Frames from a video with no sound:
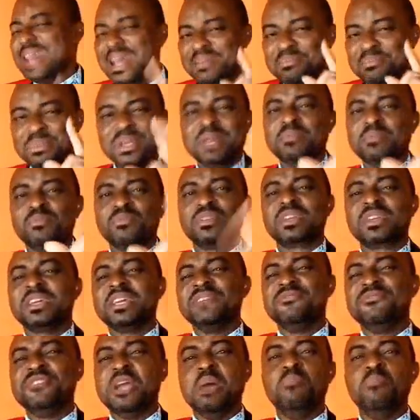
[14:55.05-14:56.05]
Let
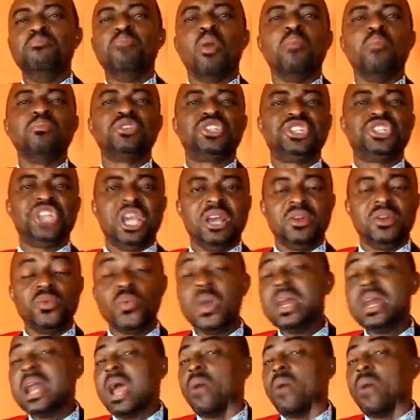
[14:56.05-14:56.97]
me give you a bombshell.